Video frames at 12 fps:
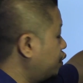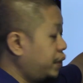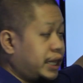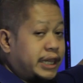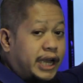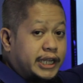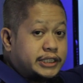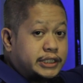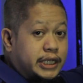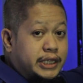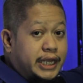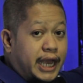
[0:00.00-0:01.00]
will not
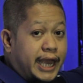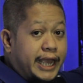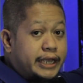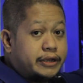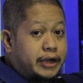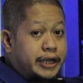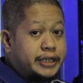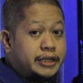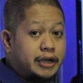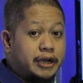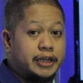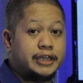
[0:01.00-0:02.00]
see the icon
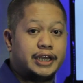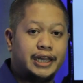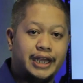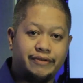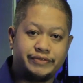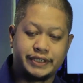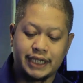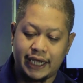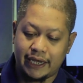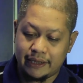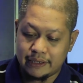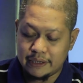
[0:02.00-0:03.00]
on the left
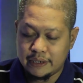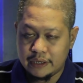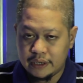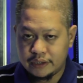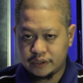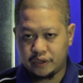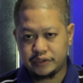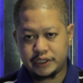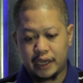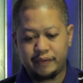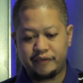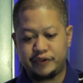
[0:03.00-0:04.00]
side. So
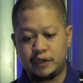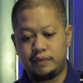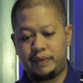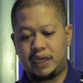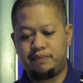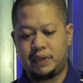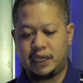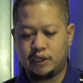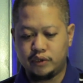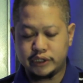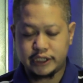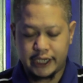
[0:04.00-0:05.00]
some of you may be
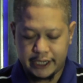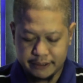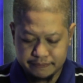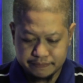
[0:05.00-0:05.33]
using